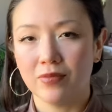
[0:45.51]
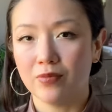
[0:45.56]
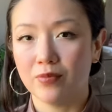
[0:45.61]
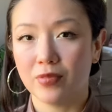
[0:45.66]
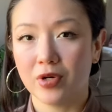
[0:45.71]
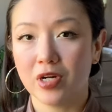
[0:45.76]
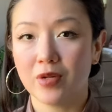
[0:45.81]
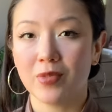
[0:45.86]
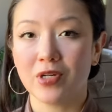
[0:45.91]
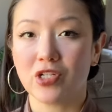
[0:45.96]

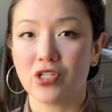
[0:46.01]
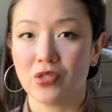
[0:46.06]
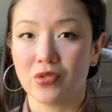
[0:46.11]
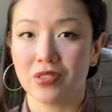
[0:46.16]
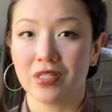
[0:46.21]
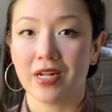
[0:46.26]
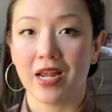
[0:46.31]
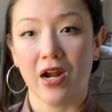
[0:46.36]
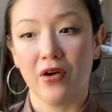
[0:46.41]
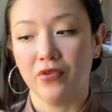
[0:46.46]
pretty much use
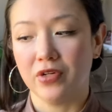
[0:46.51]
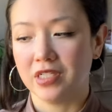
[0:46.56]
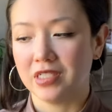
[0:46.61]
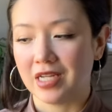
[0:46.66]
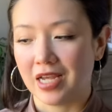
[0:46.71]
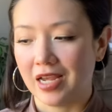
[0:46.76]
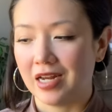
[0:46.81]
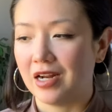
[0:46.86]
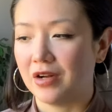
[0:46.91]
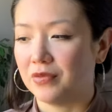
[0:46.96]
it every
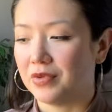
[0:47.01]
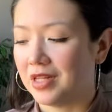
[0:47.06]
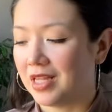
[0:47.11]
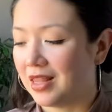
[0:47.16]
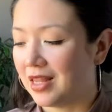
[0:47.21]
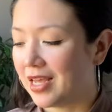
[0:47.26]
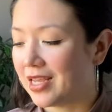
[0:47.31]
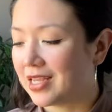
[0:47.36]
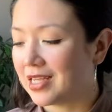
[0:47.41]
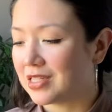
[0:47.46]
day and I really
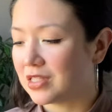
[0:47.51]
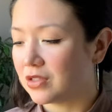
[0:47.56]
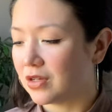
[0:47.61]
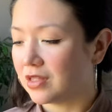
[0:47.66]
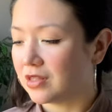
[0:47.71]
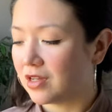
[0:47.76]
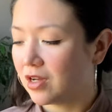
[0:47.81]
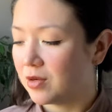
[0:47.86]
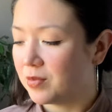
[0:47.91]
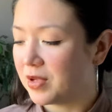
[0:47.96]
like it, so I
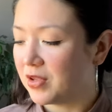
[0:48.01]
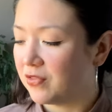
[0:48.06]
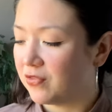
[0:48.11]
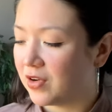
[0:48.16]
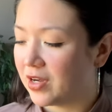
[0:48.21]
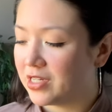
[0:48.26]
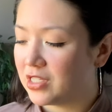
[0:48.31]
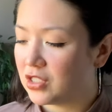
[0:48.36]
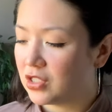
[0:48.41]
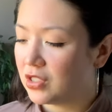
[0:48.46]
thought it'd be
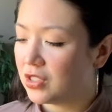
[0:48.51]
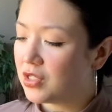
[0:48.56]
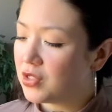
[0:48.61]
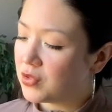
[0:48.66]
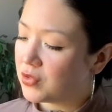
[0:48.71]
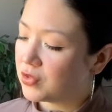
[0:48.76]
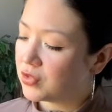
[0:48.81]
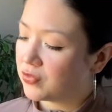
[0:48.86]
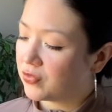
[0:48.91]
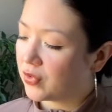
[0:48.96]
fun to
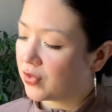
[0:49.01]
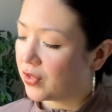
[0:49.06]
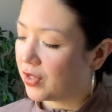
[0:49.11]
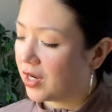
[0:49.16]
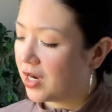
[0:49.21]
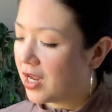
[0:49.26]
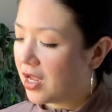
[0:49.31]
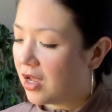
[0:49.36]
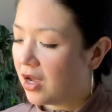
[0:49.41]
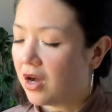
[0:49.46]
use for
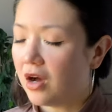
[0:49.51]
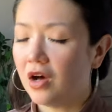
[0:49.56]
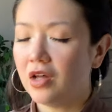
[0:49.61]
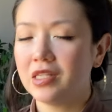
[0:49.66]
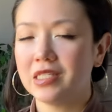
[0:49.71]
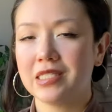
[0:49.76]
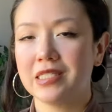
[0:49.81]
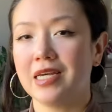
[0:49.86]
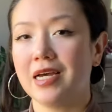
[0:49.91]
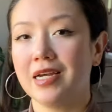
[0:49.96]
all
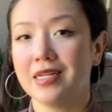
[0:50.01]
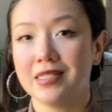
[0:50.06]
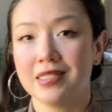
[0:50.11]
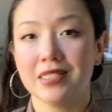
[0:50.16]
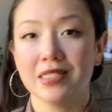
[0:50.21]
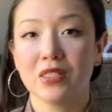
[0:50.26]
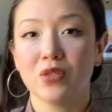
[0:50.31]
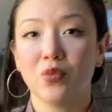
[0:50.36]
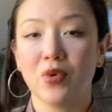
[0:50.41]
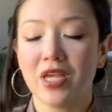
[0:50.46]
the signs
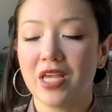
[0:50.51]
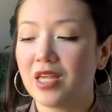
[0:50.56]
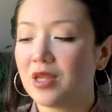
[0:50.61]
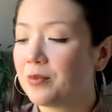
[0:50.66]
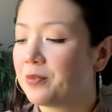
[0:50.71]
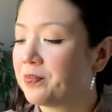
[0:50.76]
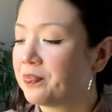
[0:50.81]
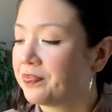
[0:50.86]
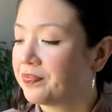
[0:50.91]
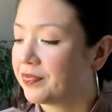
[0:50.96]
this week.
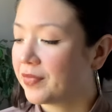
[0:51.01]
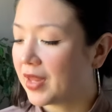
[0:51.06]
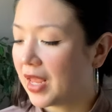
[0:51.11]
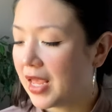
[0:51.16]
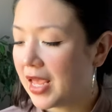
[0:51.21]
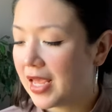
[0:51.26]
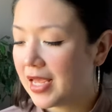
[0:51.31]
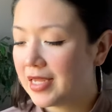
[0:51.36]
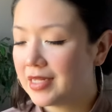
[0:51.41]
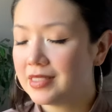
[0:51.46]

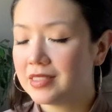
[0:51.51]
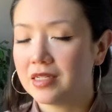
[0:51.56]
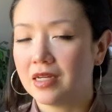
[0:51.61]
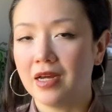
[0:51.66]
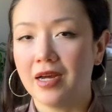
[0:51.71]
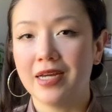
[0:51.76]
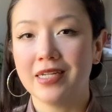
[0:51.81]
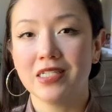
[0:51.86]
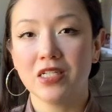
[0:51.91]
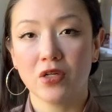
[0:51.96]
And
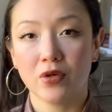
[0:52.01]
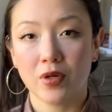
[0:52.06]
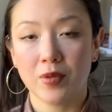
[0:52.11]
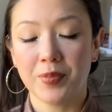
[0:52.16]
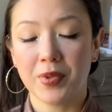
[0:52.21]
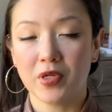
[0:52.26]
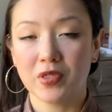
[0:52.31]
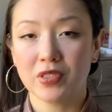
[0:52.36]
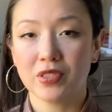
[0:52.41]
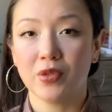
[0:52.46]
I did already
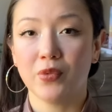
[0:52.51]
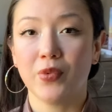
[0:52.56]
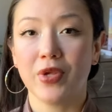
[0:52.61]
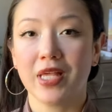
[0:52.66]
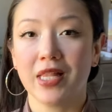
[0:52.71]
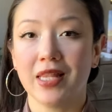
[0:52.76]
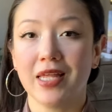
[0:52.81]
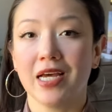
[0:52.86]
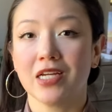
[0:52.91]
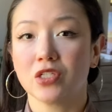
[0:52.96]
post the
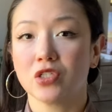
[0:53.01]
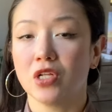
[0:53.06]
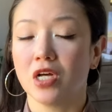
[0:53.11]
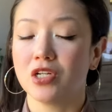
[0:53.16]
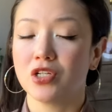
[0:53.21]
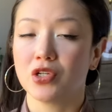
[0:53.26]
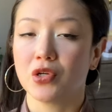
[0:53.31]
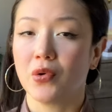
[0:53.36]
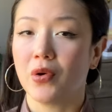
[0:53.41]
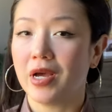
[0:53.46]
weekly
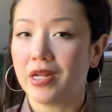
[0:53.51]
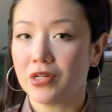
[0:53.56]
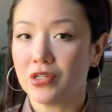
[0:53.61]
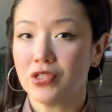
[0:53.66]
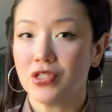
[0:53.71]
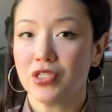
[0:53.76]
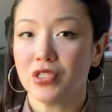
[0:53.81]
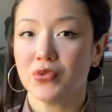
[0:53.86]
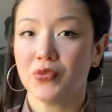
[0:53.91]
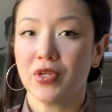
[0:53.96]
astrological
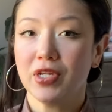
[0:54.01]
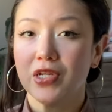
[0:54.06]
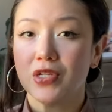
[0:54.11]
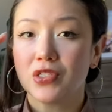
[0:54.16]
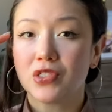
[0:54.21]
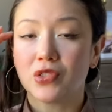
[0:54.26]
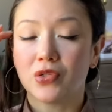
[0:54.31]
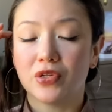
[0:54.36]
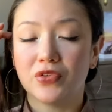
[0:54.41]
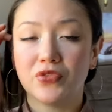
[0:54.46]
energies video,
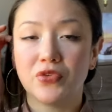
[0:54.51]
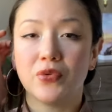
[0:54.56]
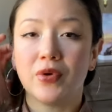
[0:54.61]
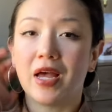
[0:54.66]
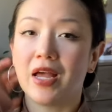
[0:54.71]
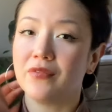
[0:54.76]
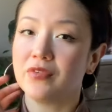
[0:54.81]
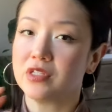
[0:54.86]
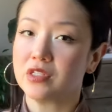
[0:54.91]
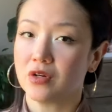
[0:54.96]
so if you
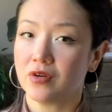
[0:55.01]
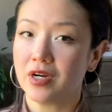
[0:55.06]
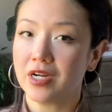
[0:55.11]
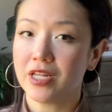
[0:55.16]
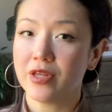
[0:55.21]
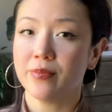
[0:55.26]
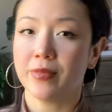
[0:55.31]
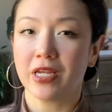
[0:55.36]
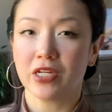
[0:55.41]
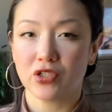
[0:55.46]
haven't
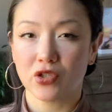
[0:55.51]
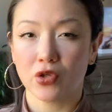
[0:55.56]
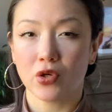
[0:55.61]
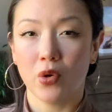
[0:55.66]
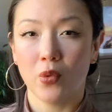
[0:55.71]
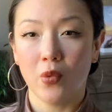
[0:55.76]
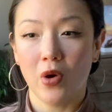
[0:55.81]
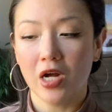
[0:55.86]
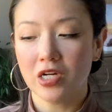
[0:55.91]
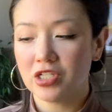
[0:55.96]
already, make sure to
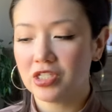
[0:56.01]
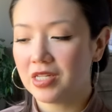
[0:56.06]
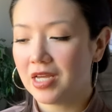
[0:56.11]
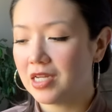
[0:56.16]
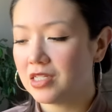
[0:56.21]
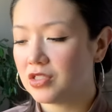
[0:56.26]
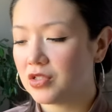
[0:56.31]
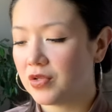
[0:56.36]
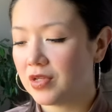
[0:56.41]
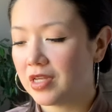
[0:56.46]
go watch
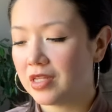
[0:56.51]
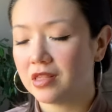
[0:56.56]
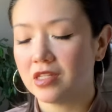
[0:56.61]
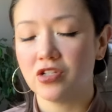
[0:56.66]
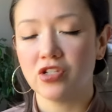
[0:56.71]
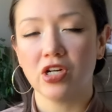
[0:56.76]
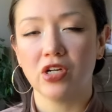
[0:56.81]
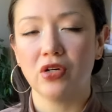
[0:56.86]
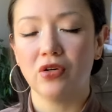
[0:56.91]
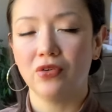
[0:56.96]
that so you get the
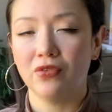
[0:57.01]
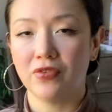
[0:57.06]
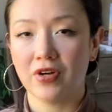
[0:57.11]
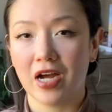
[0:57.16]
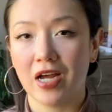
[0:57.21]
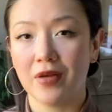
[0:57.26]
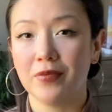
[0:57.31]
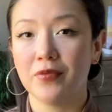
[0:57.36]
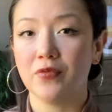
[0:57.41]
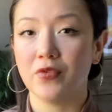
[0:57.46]
general
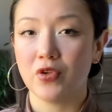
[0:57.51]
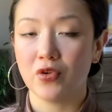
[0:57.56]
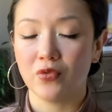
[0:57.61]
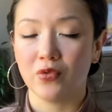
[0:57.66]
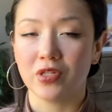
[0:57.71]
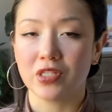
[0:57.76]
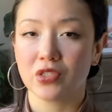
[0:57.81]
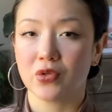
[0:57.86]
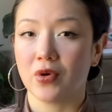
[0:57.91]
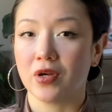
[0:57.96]
vibe and view
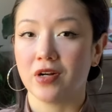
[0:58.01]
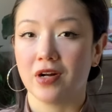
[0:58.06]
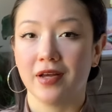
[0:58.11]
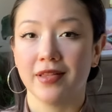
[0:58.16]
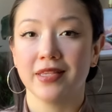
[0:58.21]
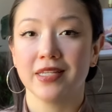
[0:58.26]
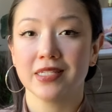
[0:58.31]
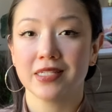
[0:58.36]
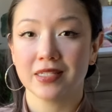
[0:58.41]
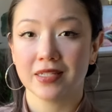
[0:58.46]
what's going on
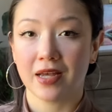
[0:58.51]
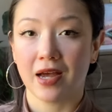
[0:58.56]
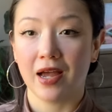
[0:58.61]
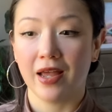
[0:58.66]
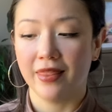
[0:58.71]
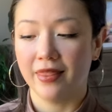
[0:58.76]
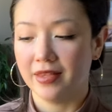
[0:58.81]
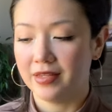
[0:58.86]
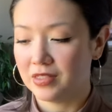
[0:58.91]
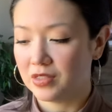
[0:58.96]
in the
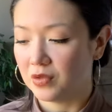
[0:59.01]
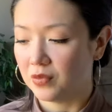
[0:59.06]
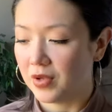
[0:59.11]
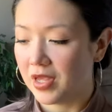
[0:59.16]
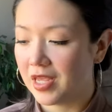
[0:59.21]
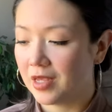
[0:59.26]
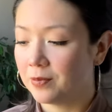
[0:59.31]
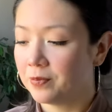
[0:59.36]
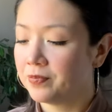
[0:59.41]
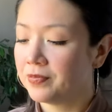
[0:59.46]
sky this
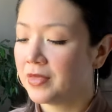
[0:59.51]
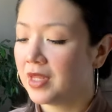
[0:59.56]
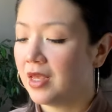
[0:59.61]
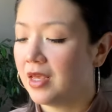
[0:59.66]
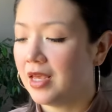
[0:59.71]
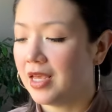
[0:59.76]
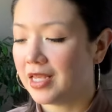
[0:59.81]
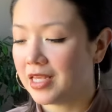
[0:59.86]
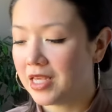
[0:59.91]
week. And